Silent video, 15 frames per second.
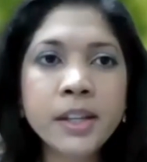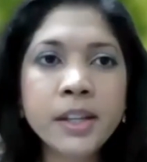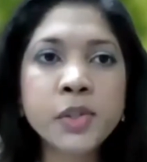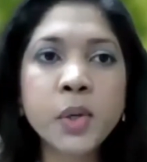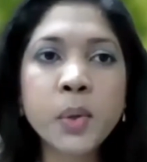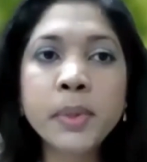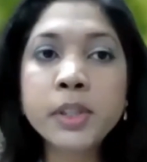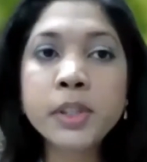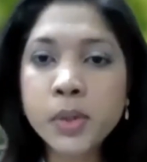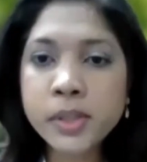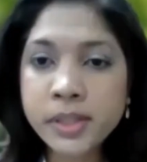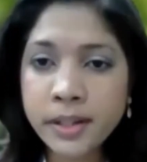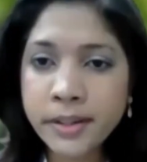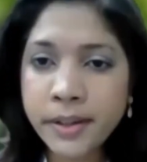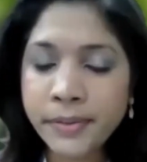So we'll go
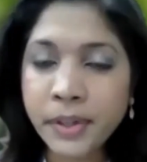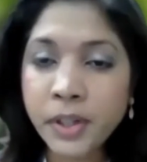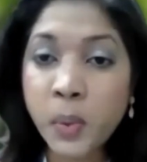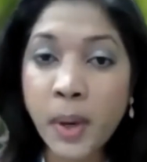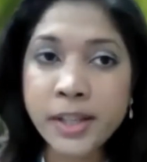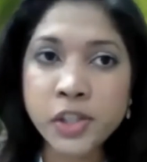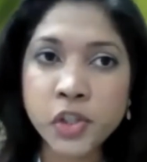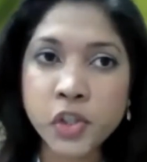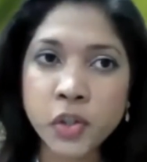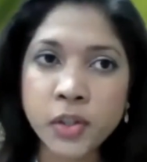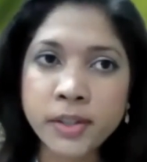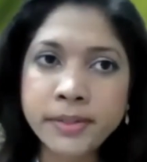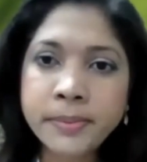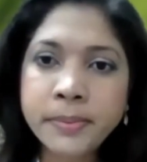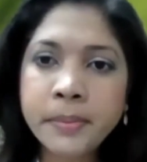to another
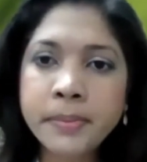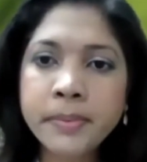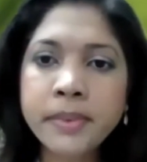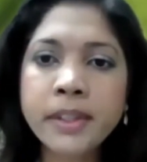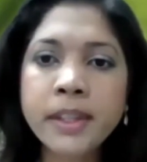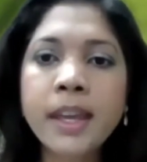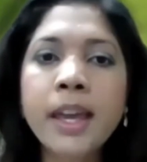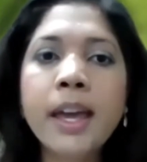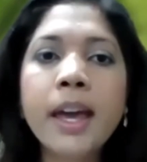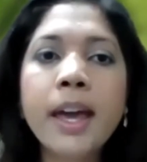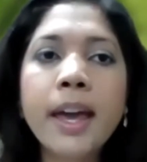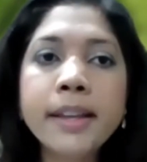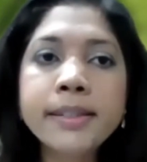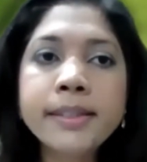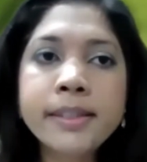question.
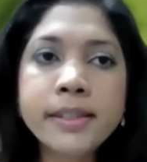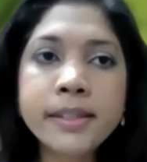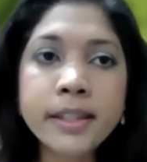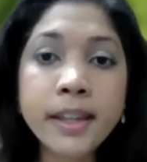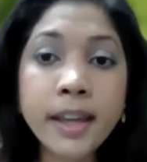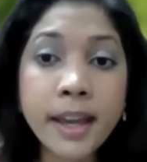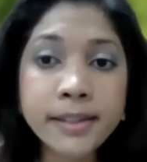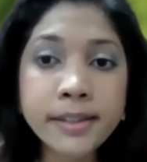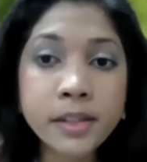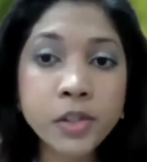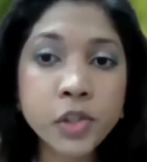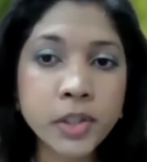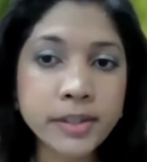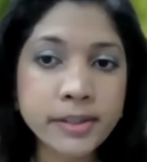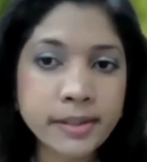
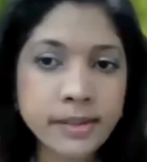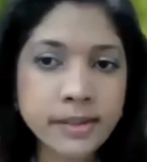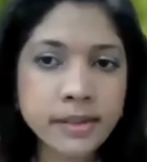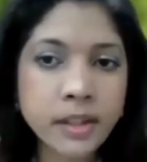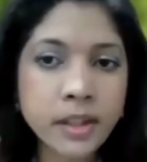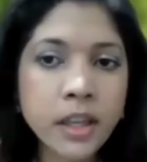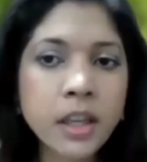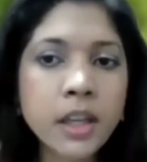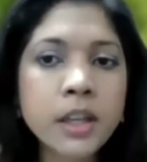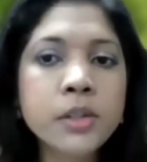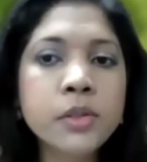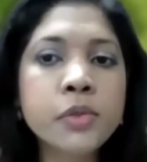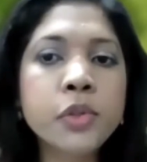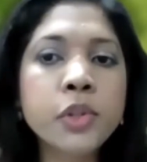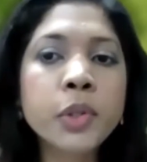SDS sheets.
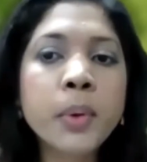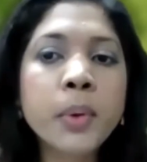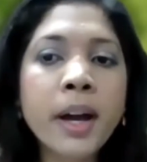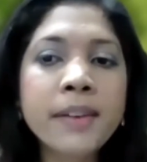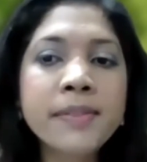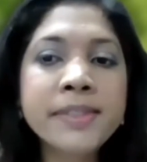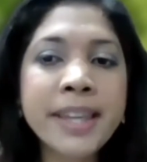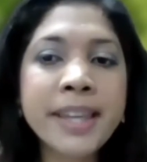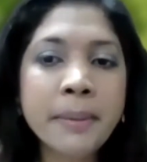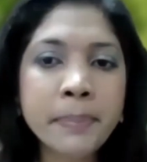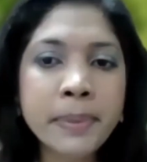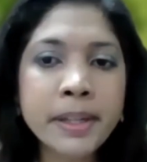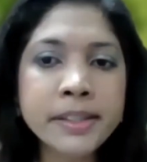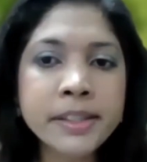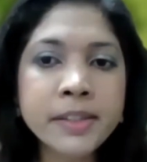Do you have
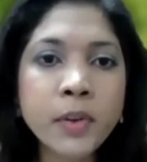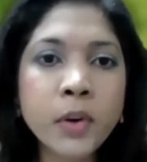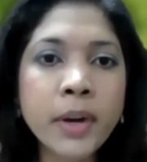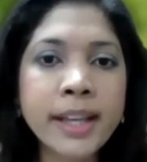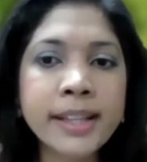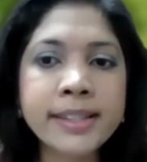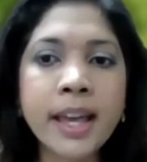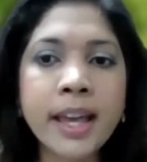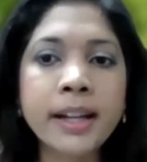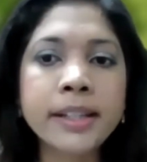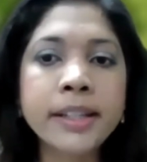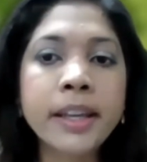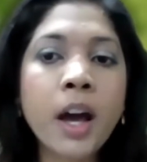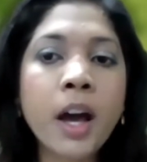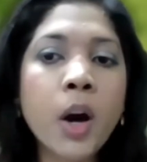templates for
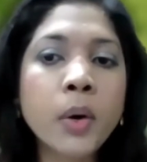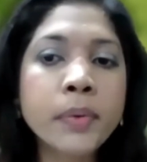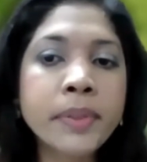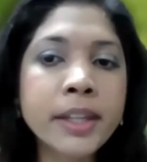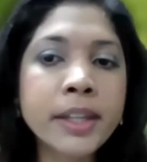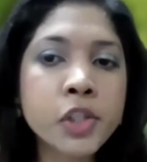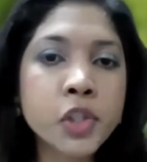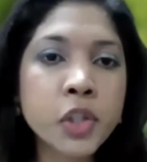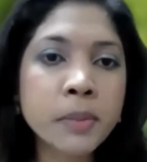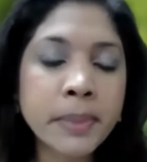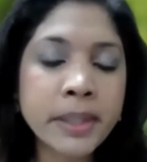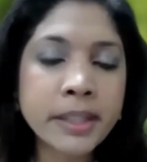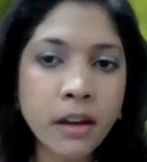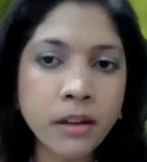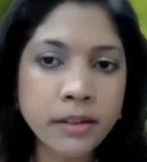exactly how these should
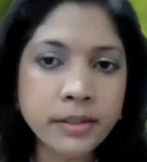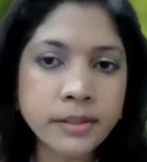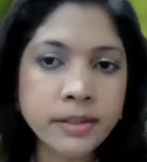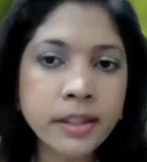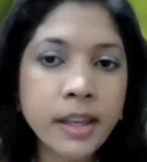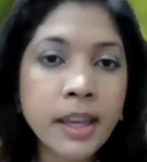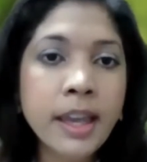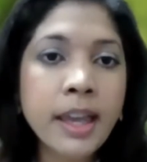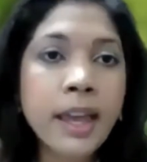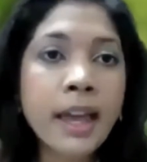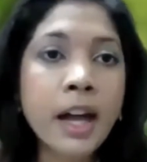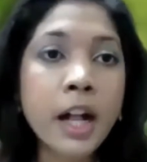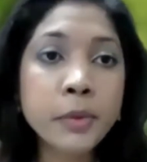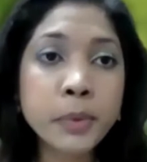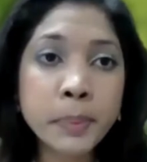be done?
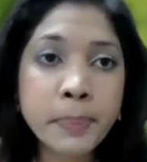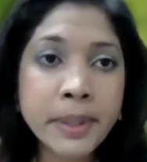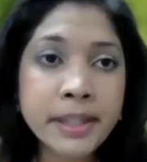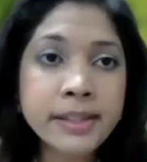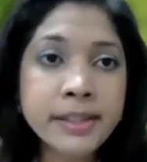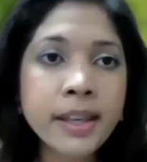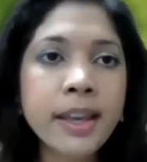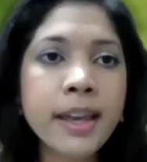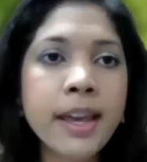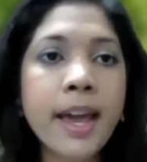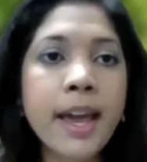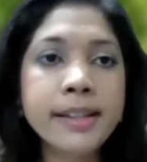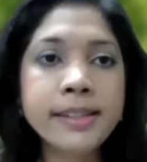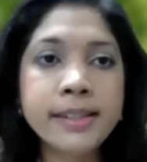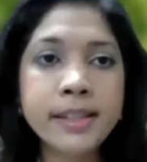I'll repeat,
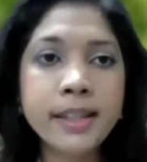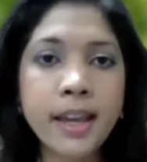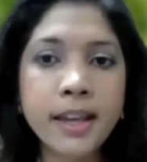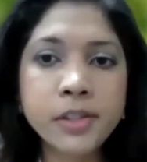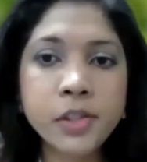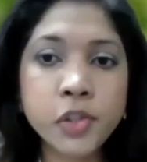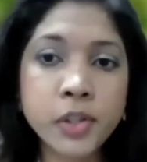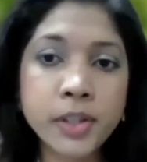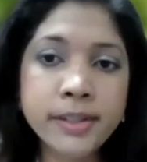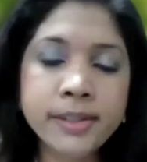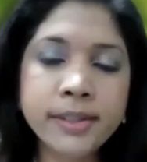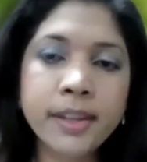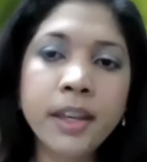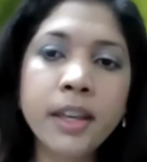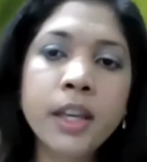SDS
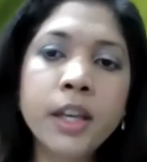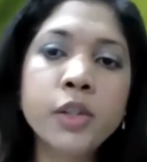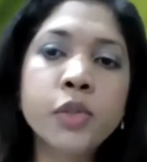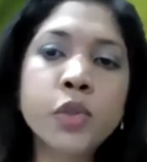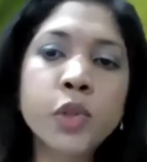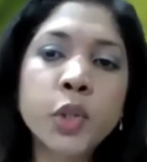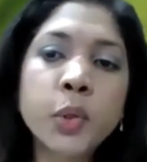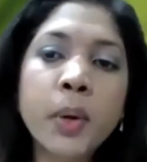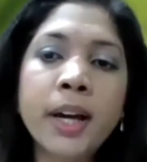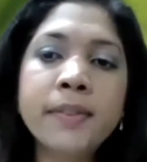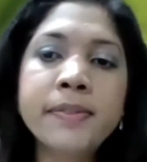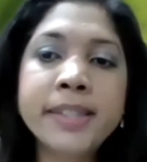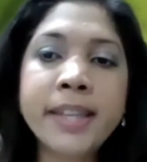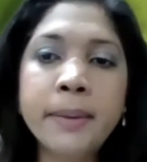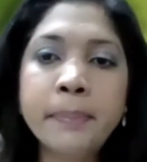sheets. Do you
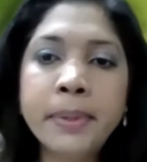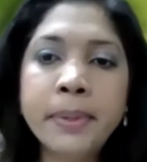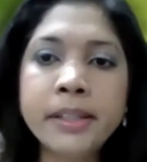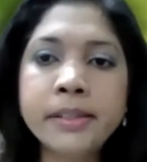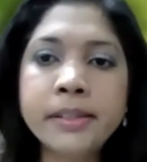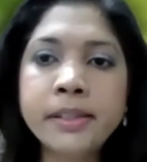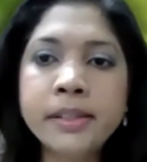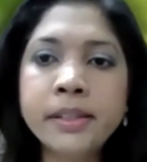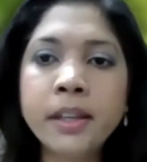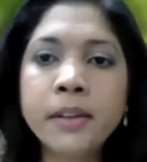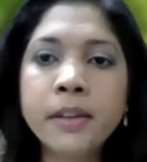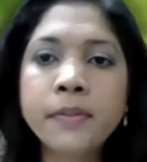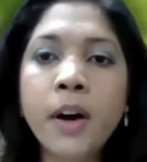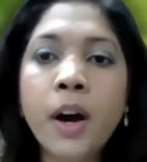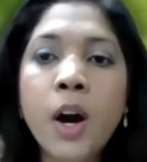have templates
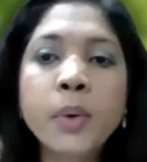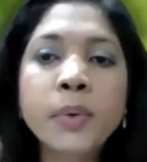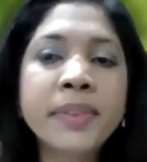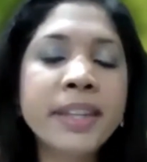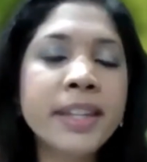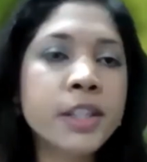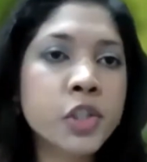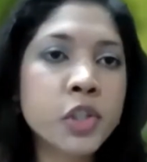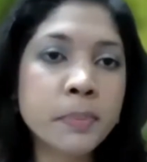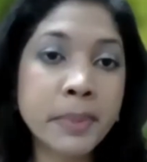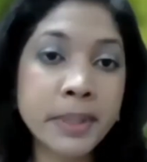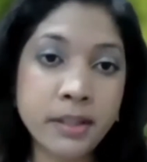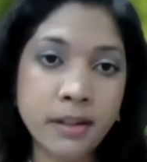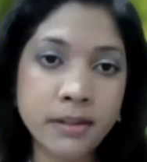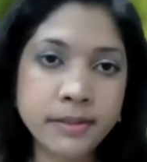for how these should
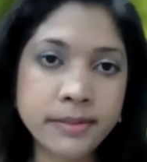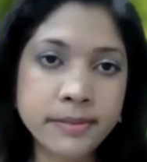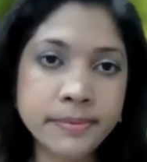be done?